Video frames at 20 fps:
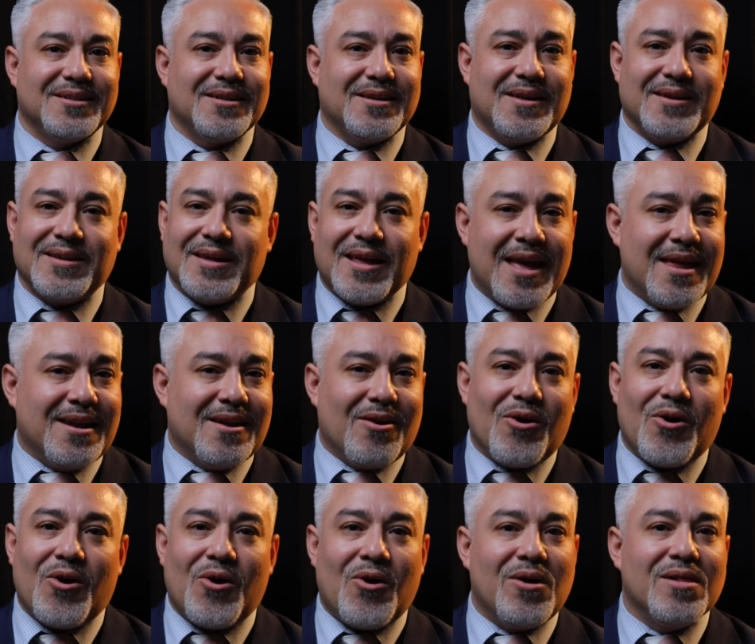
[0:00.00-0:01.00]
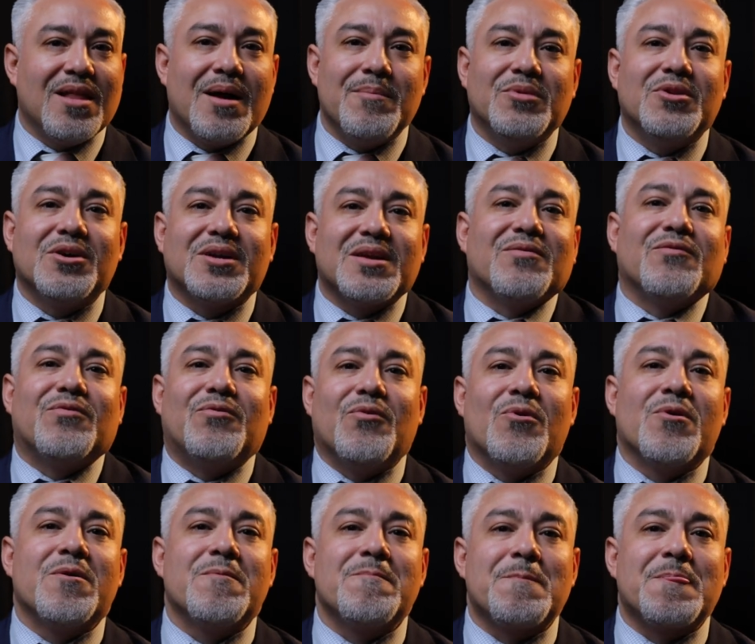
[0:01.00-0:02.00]
And all I'm looking
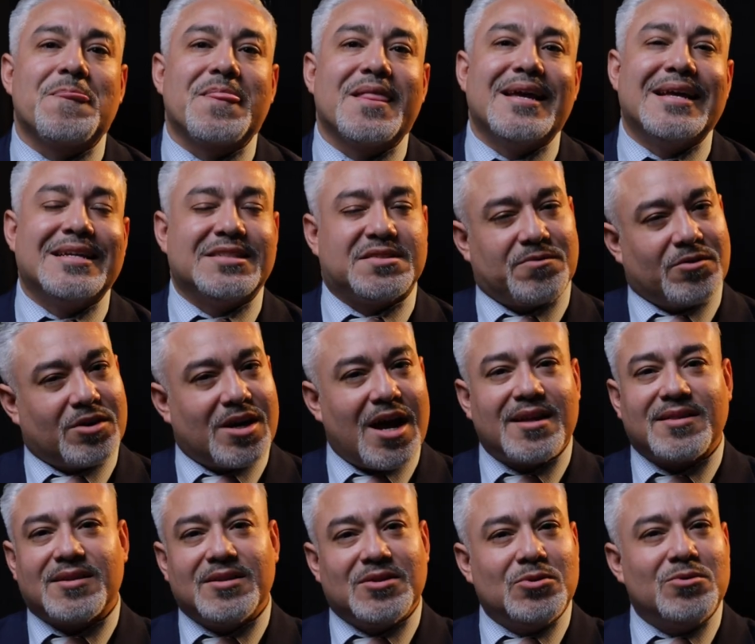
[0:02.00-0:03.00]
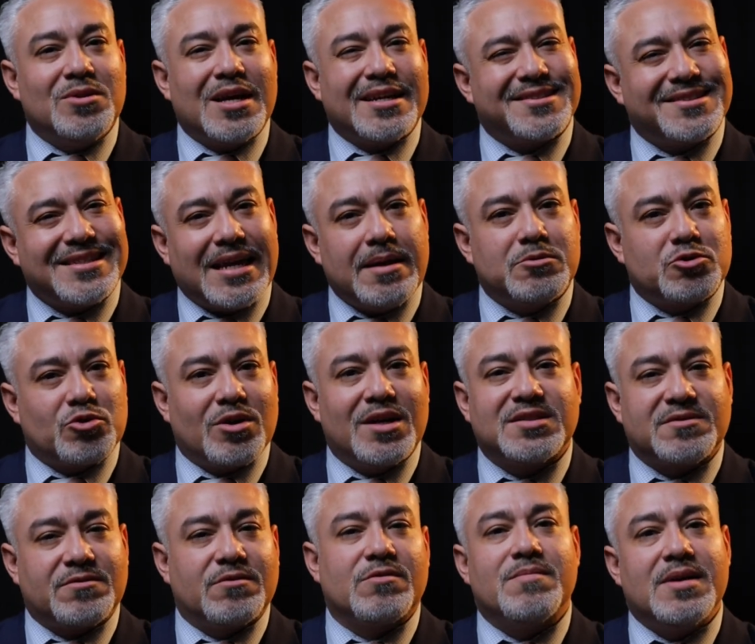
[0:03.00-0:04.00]
for is for God to do that same
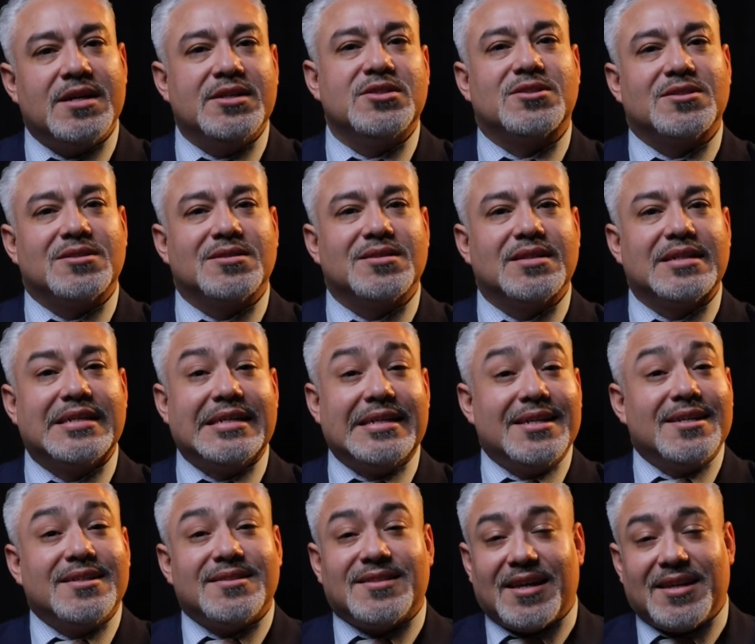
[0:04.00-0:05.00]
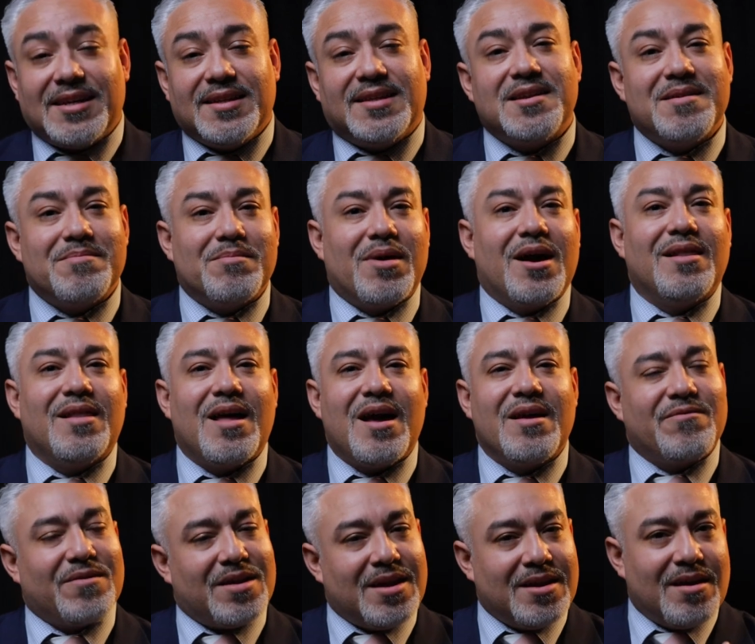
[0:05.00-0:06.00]
transformation that he did in my
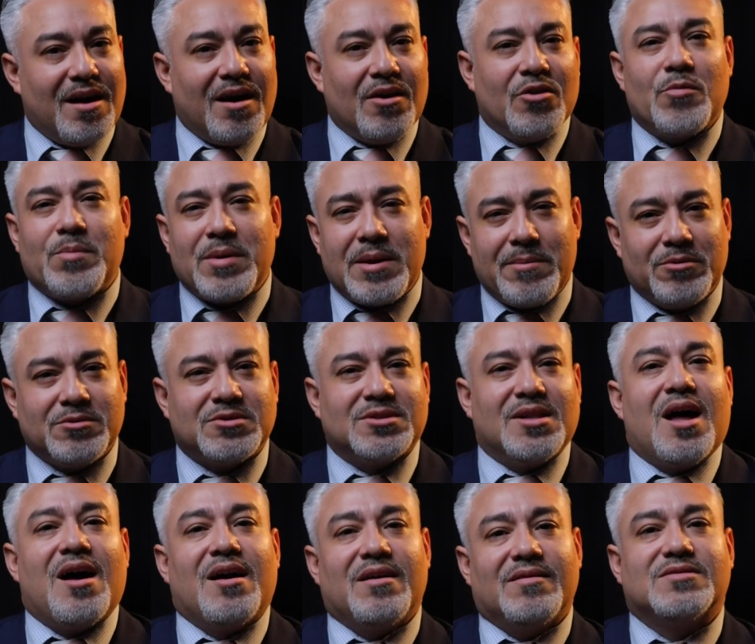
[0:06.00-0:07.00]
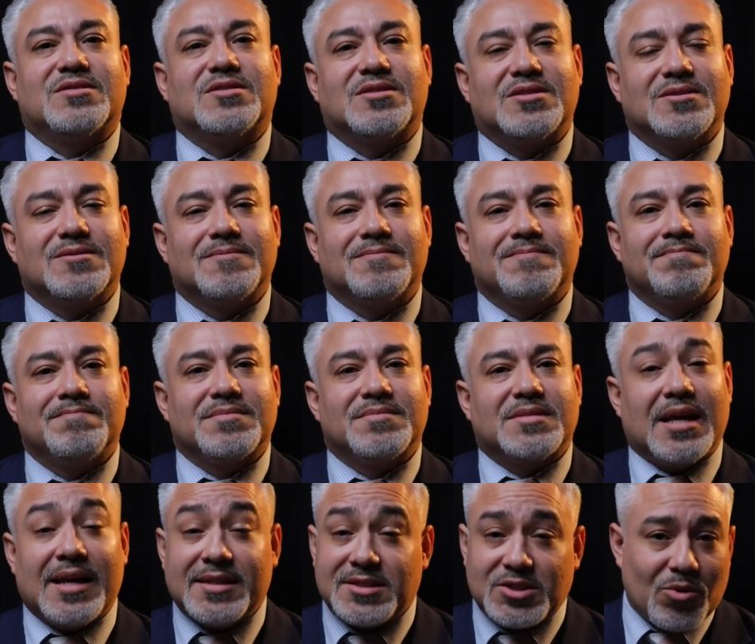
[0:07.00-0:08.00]
life in other people's lives.
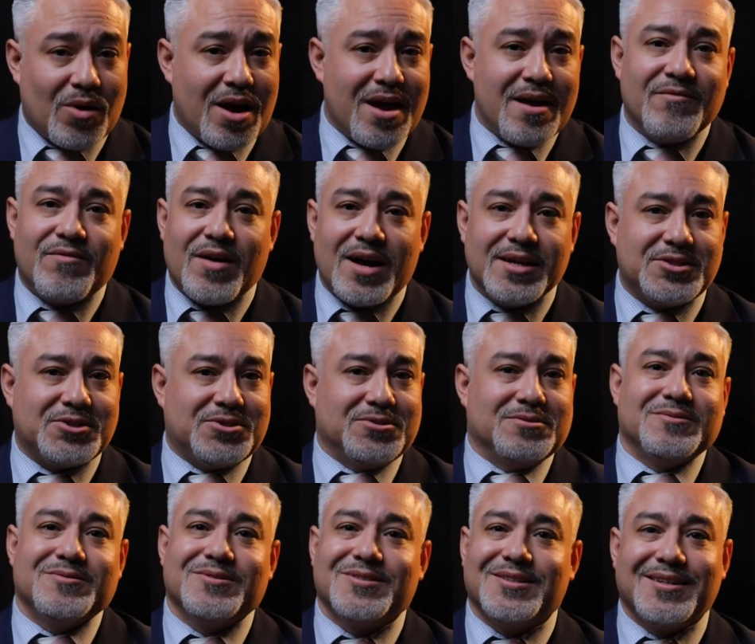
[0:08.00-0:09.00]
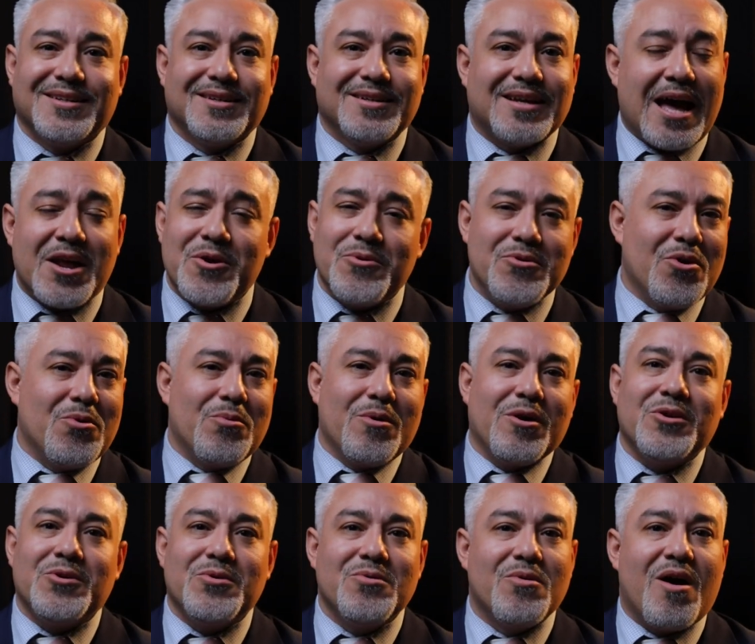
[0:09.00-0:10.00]
And so I invite you. I don't know
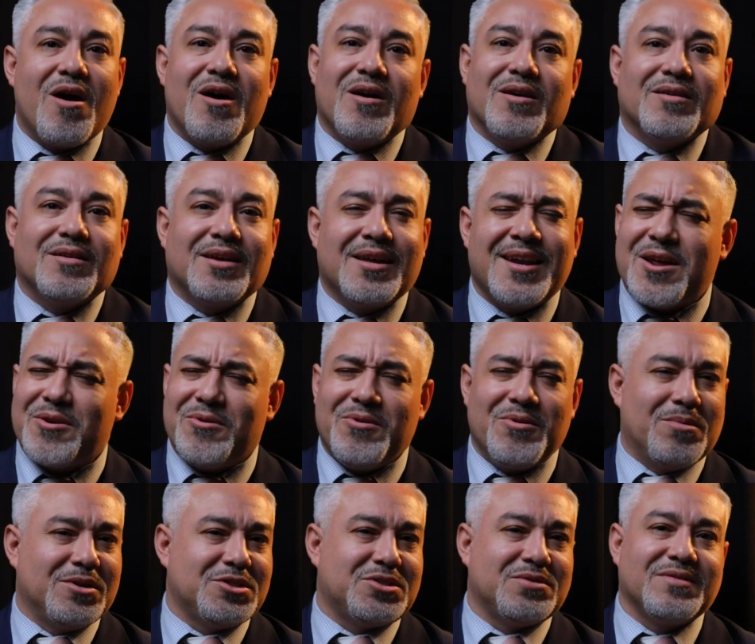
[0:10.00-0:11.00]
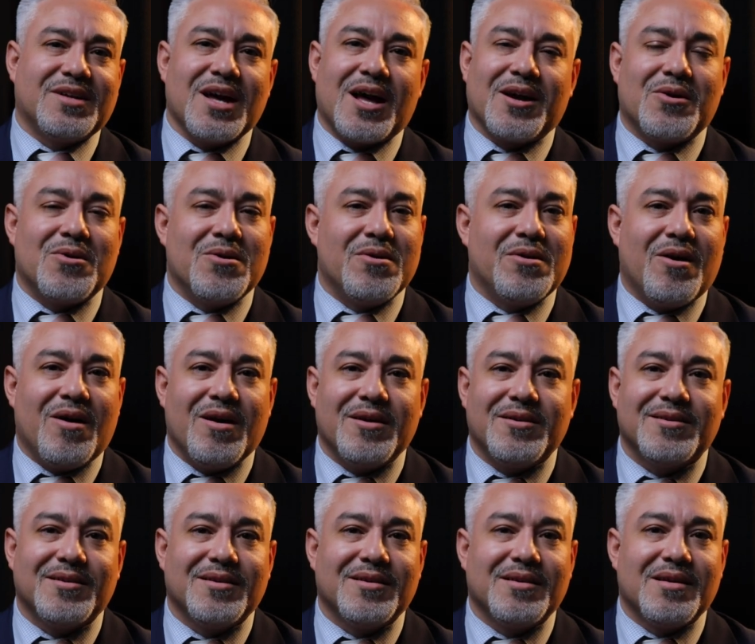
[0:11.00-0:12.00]
where you are, and I don't know what you've got going on,
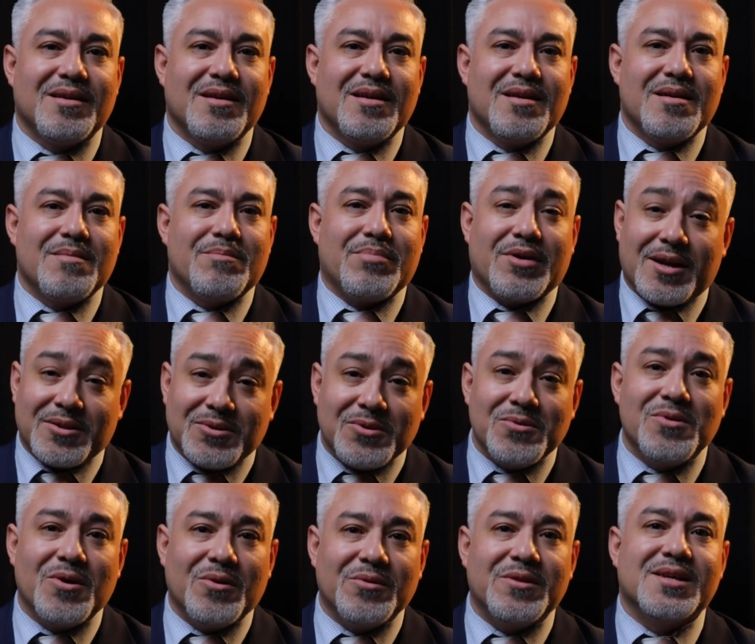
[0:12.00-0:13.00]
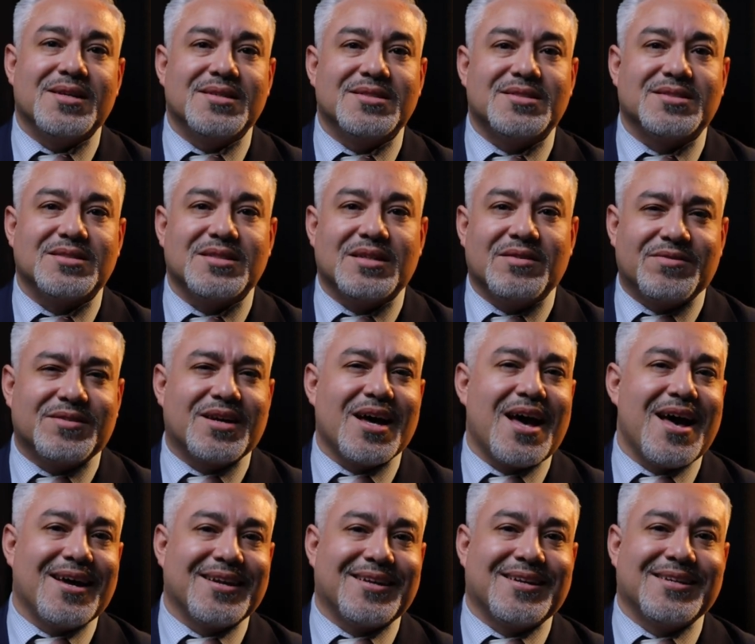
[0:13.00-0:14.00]
but I do know this. If
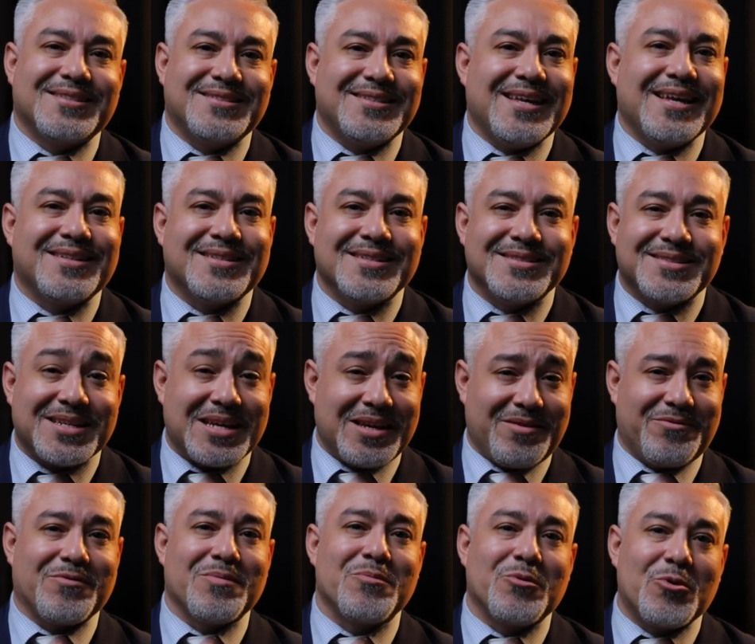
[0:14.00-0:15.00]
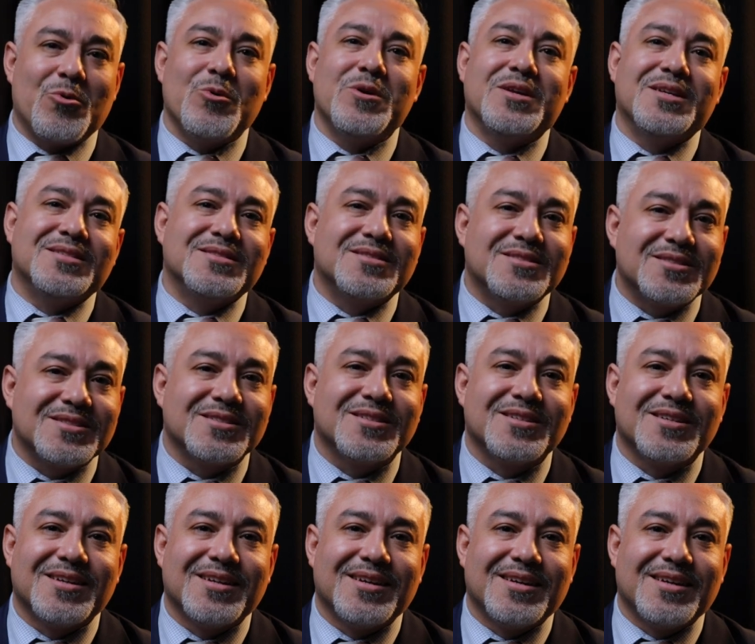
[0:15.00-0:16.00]
God could take this kid from Queens,
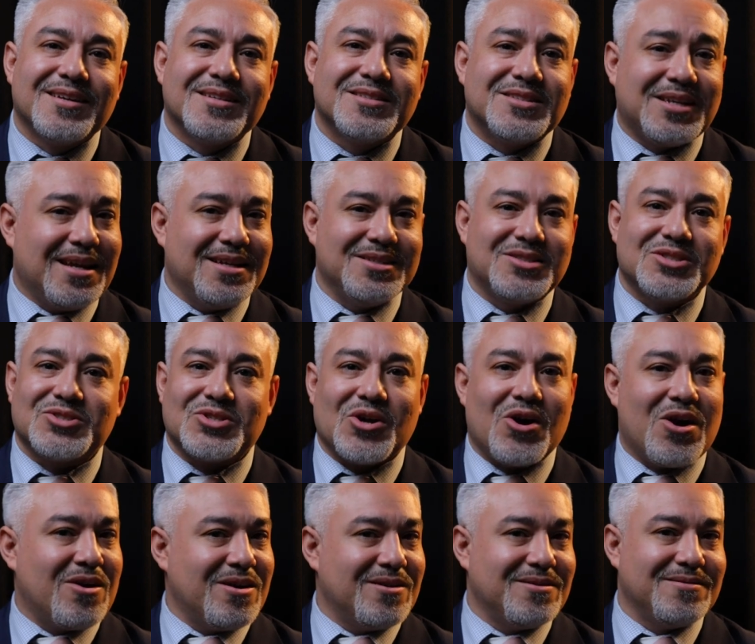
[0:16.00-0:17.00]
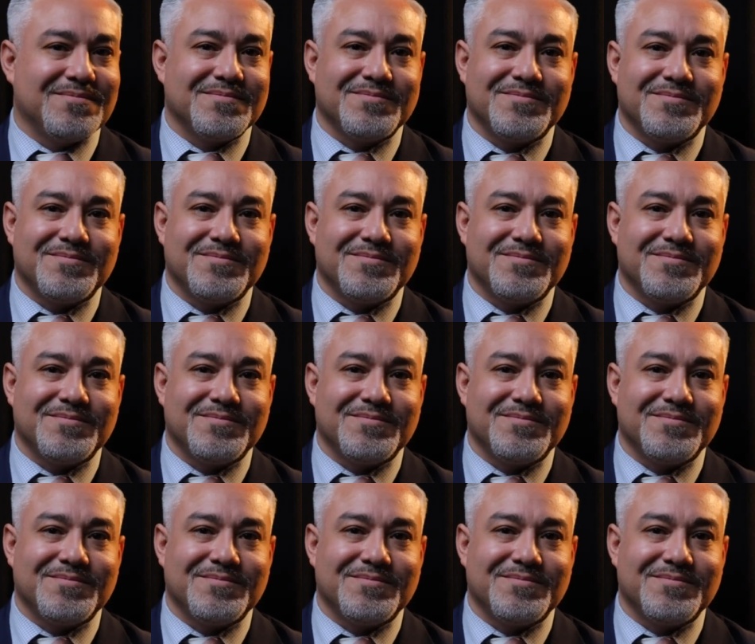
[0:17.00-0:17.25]
change his heart,